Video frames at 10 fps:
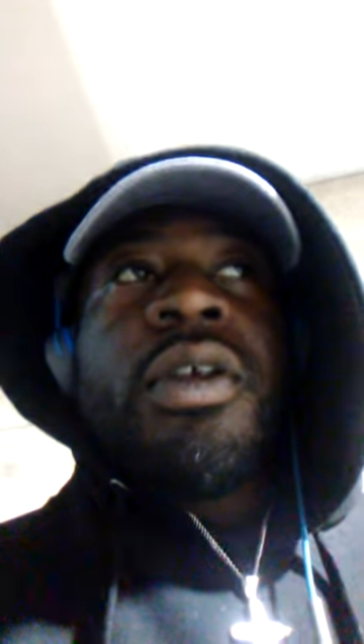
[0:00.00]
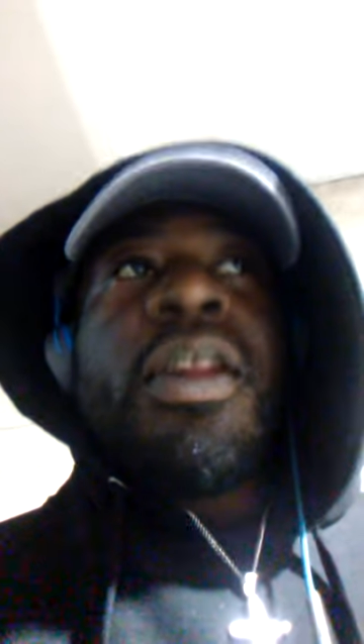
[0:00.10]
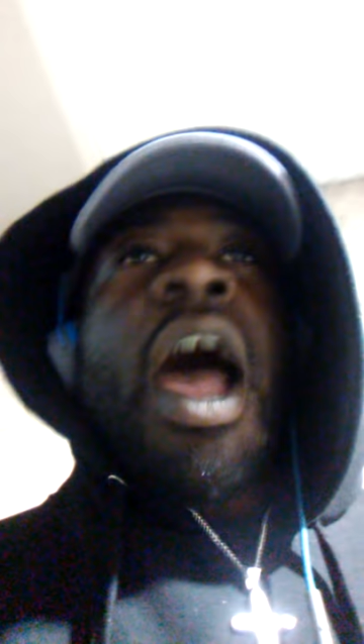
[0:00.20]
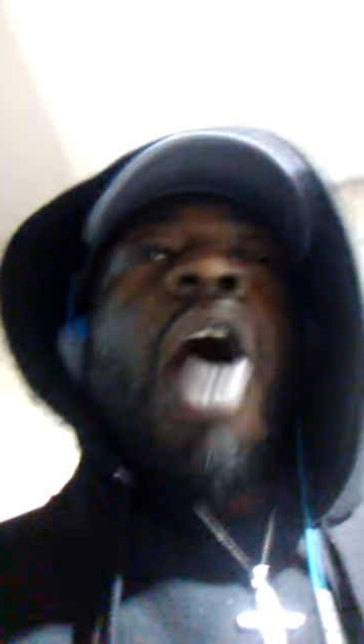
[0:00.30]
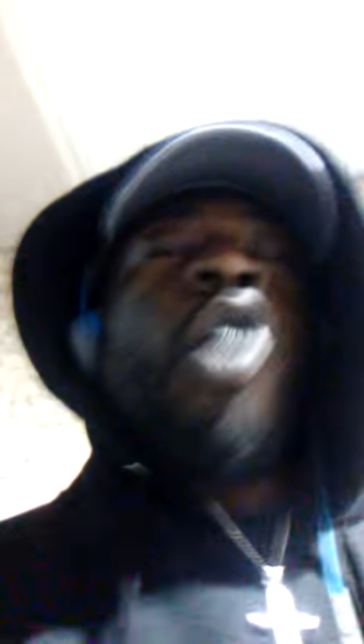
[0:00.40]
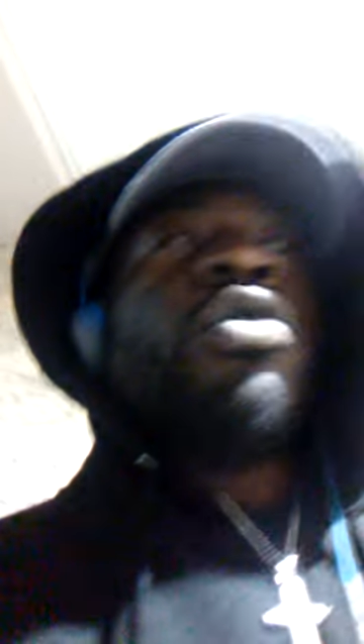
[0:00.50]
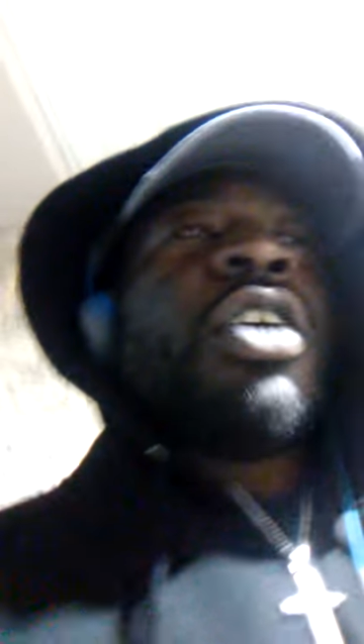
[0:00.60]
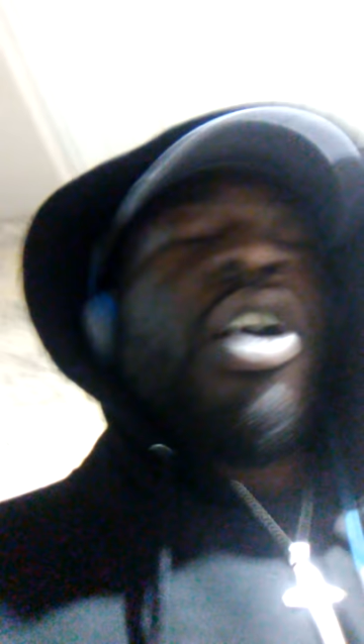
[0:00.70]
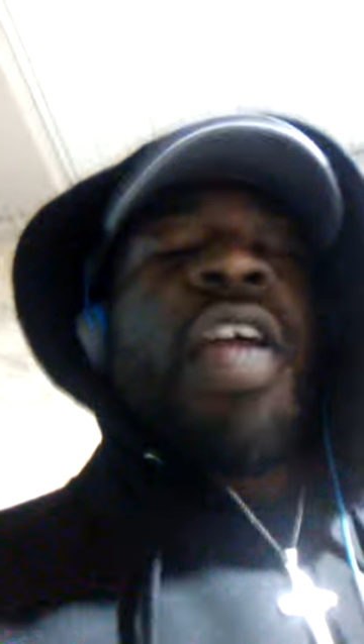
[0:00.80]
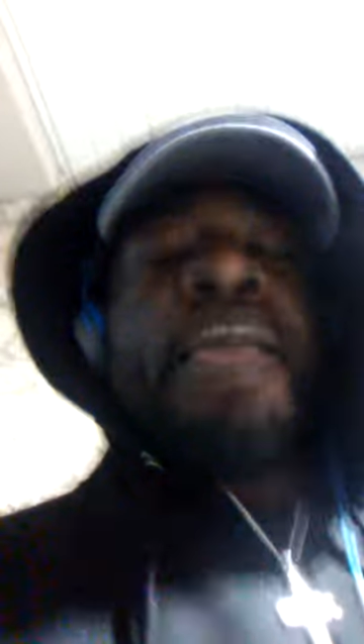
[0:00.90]
Not
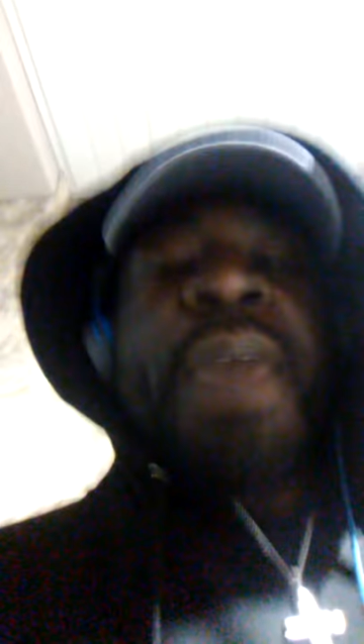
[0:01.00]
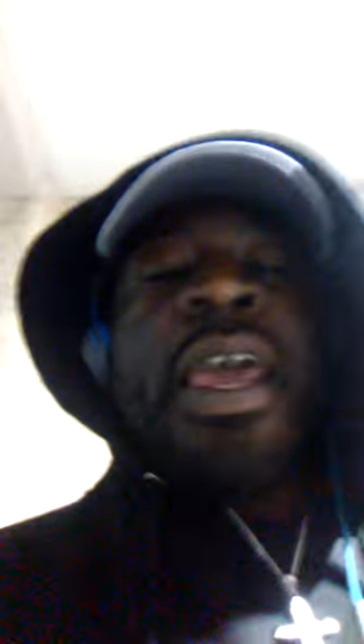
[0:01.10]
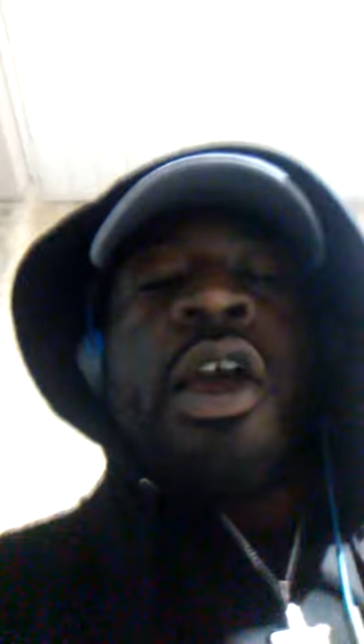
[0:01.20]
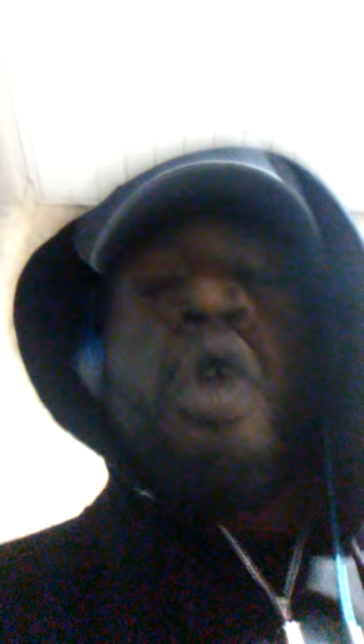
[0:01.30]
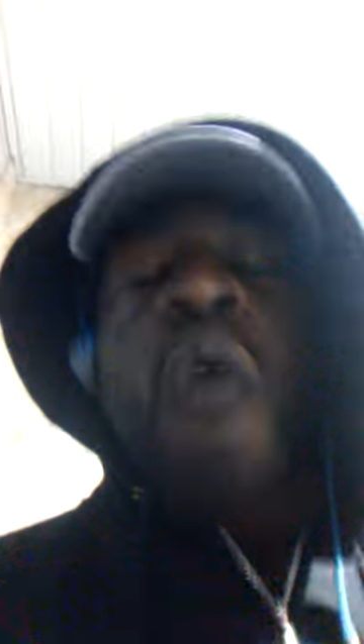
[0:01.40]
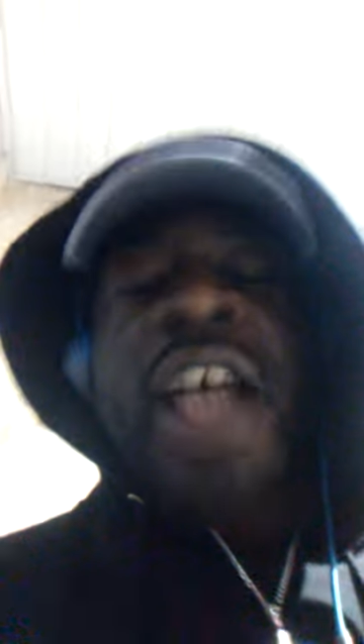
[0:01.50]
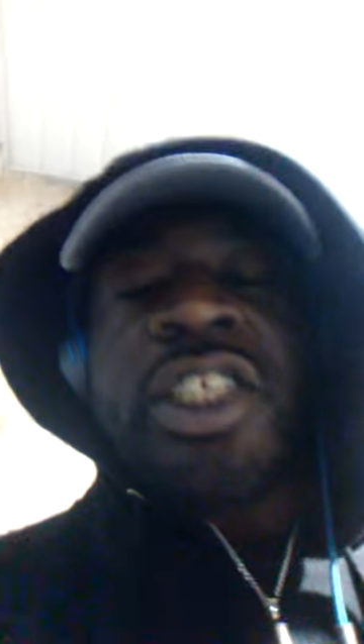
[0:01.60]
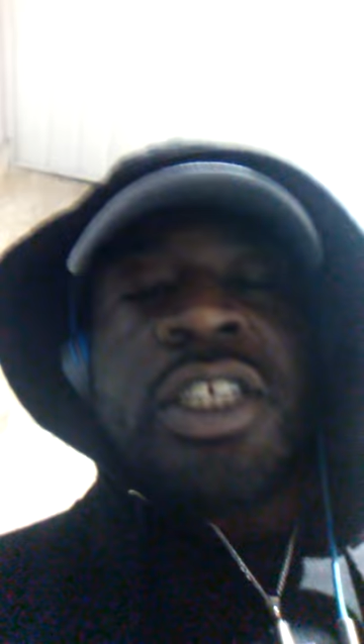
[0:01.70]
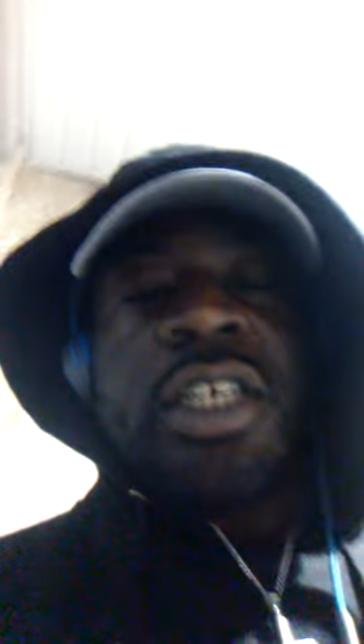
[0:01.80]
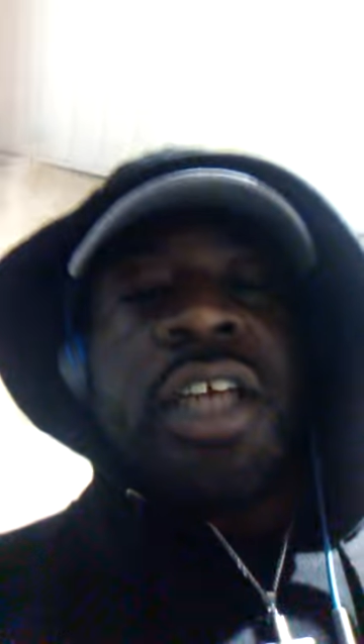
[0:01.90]
only are they being
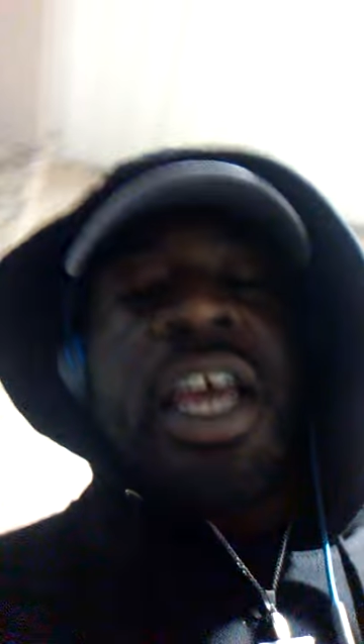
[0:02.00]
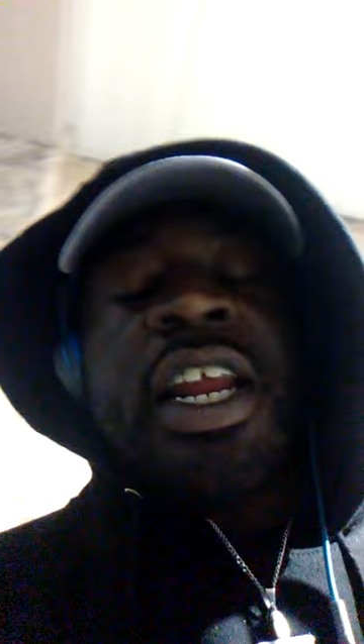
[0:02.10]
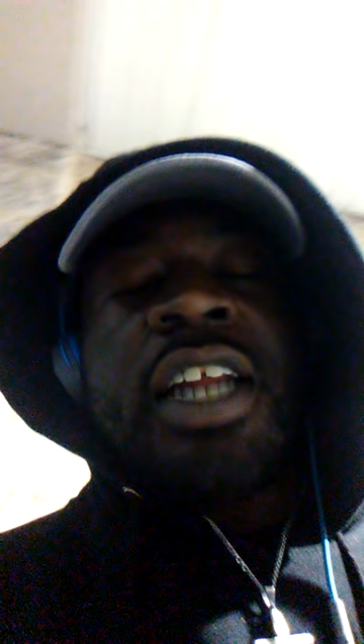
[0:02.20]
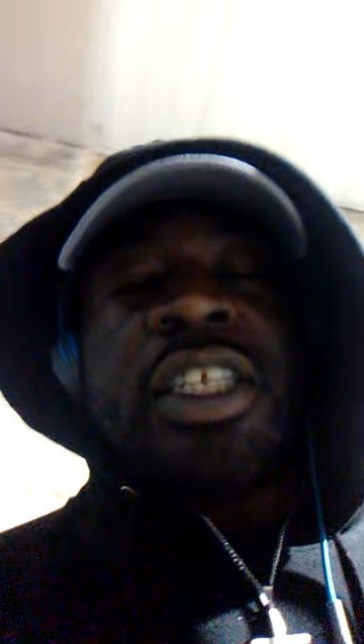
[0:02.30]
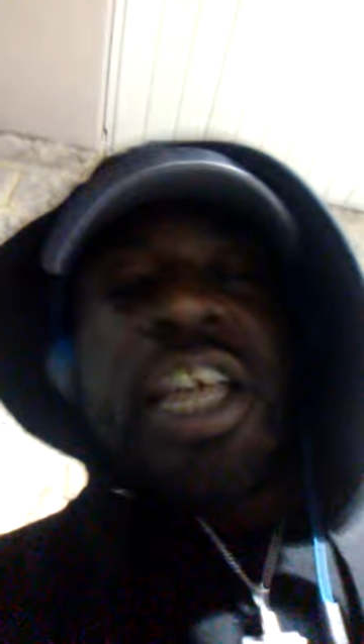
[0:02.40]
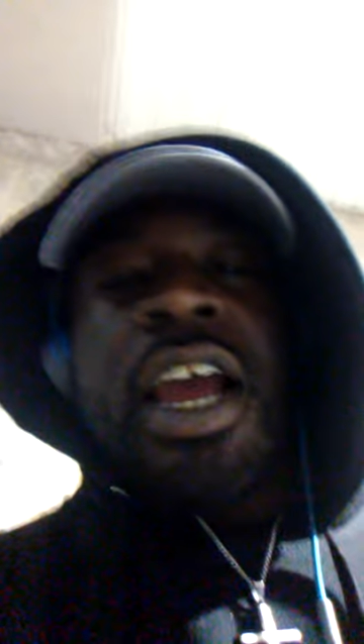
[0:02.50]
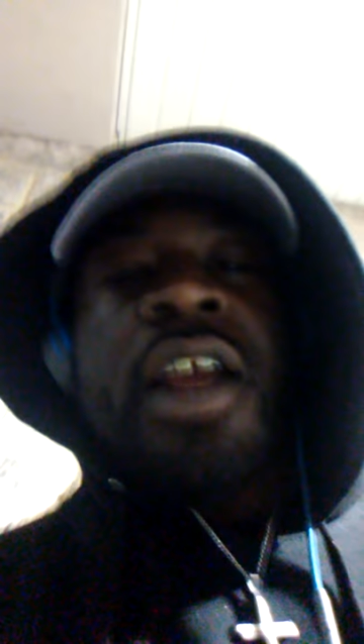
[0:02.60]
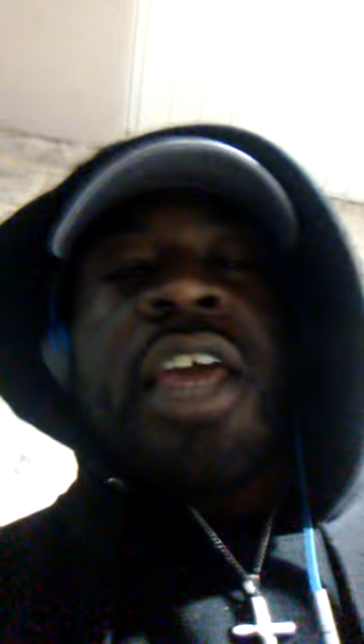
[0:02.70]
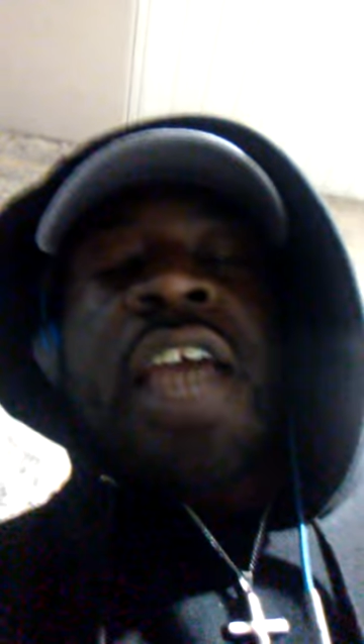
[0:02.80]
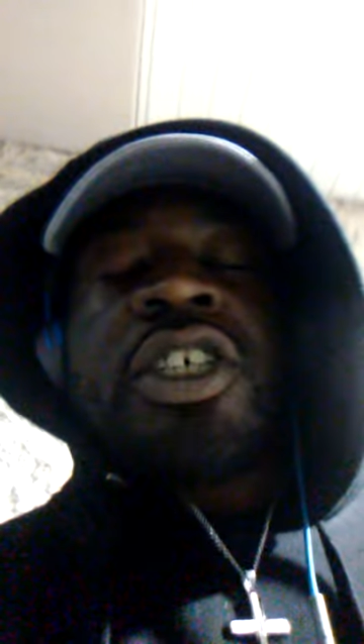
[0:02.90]
questioned in an
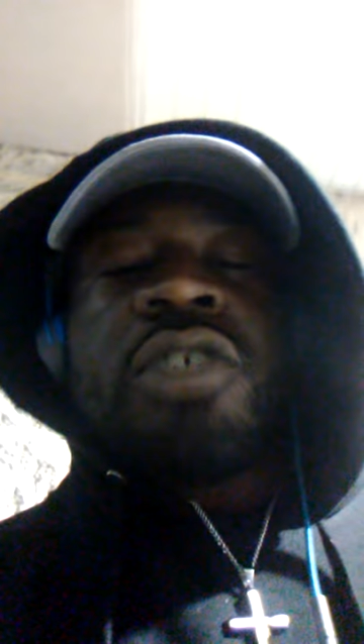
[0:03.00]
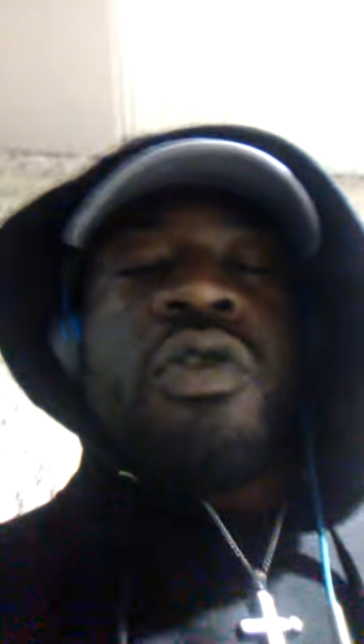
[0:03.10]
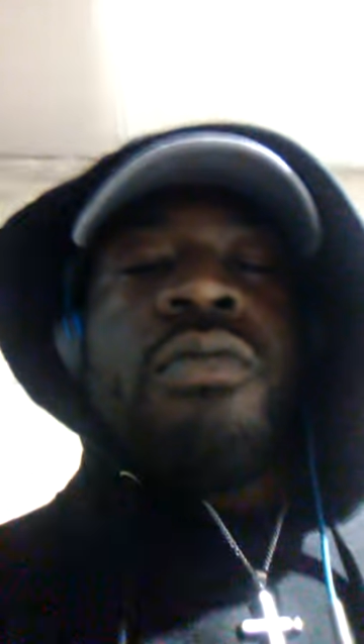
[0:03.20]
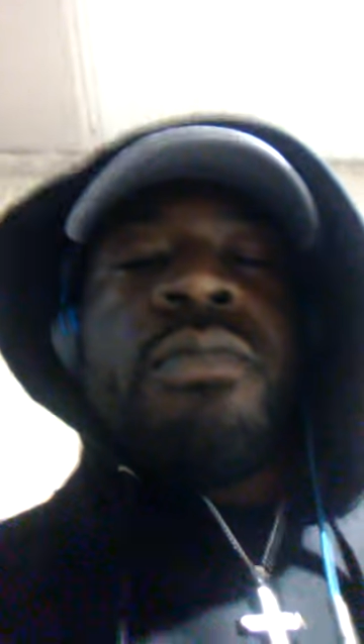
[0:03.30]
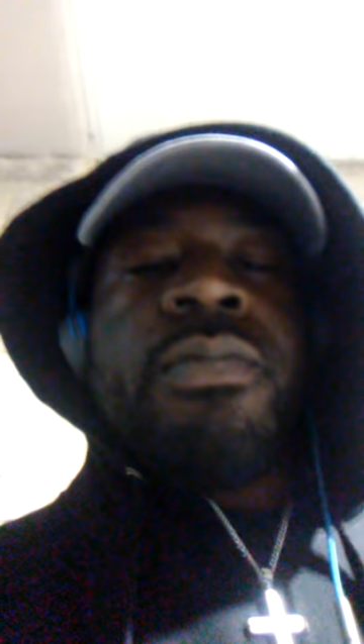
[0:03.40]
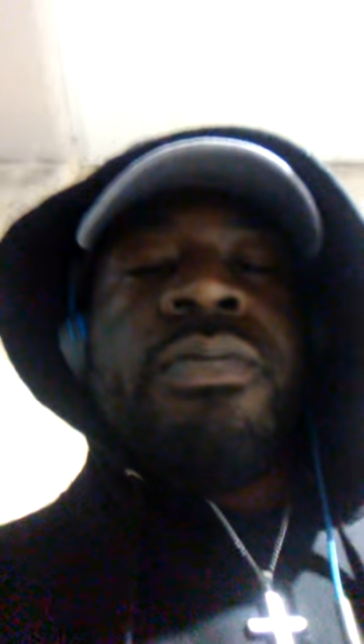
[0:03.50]
interrogation room,